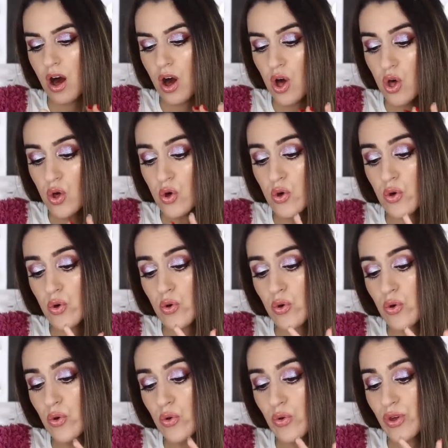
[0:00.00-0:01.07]

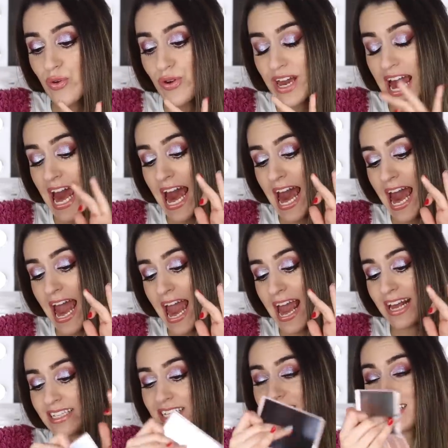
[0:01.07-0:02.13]
Oh, you
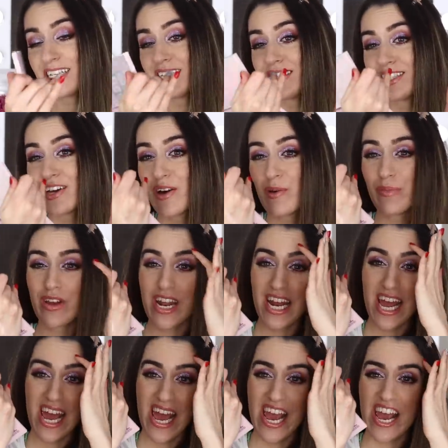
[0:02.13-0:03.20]
guys, this is so
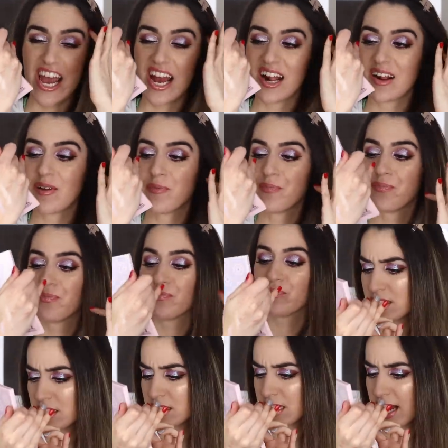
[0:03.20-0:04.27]
pretty.
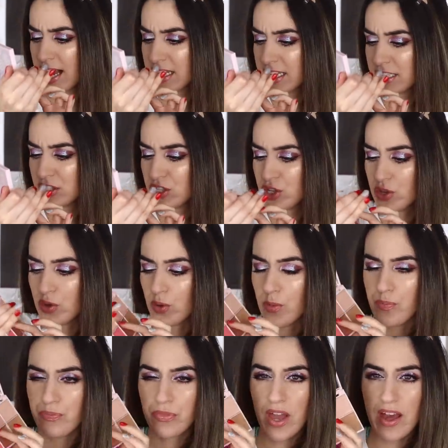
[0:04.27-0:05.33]
This is a highlight too.
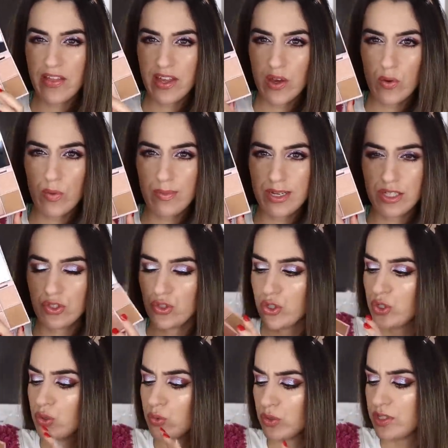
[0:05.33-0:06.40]
I think it would be
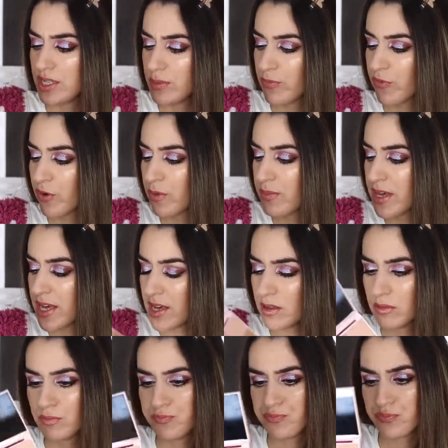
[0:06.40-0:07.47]
too deep for me.
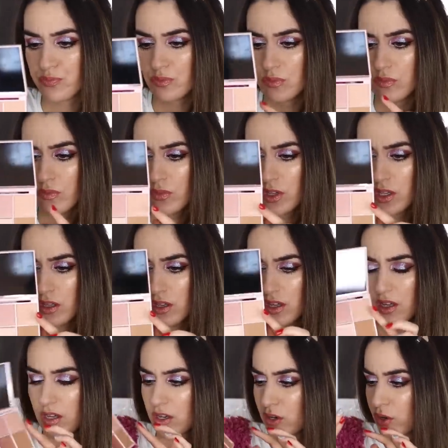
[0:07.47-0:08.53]

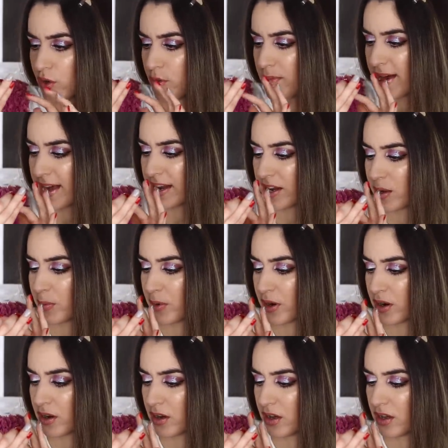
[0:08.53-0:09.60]
Chromatic
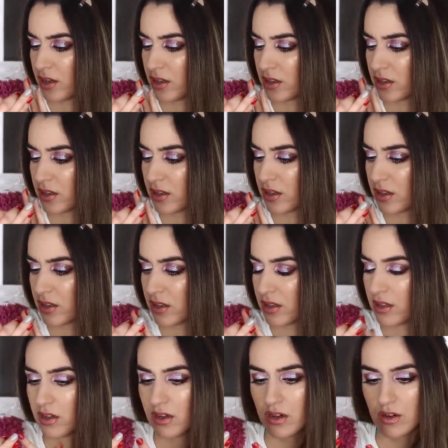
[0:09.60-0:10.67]
Pearl.
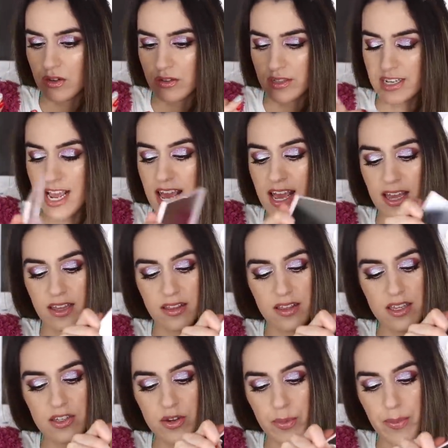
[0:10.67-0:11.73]
Oh, dang.
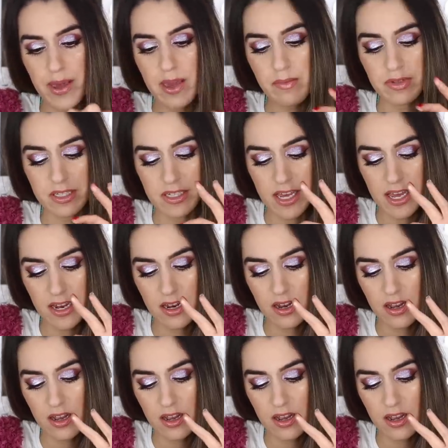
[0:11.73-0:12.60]
These are pigmented.